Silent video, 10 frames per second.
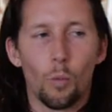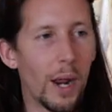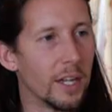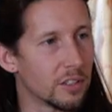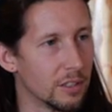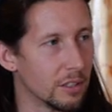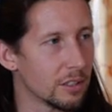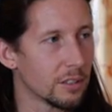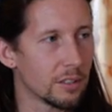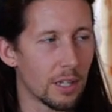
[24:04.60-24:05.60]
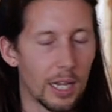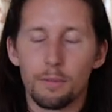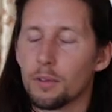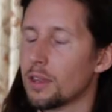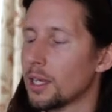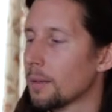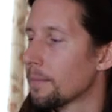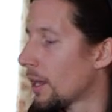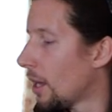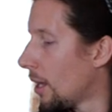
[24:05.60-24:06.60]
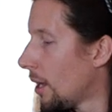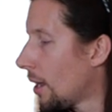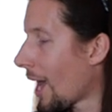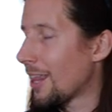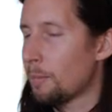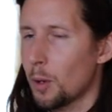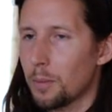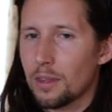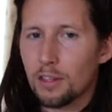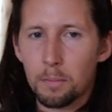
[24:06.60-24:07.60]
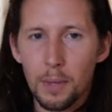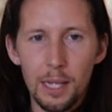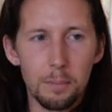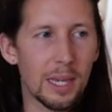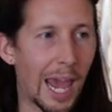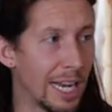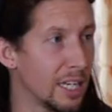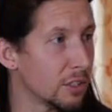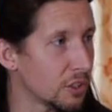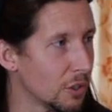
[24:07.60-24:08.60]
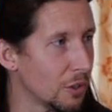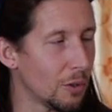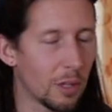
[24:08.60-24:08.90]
weightlessness, and everything. At the moment, this may be alien to you.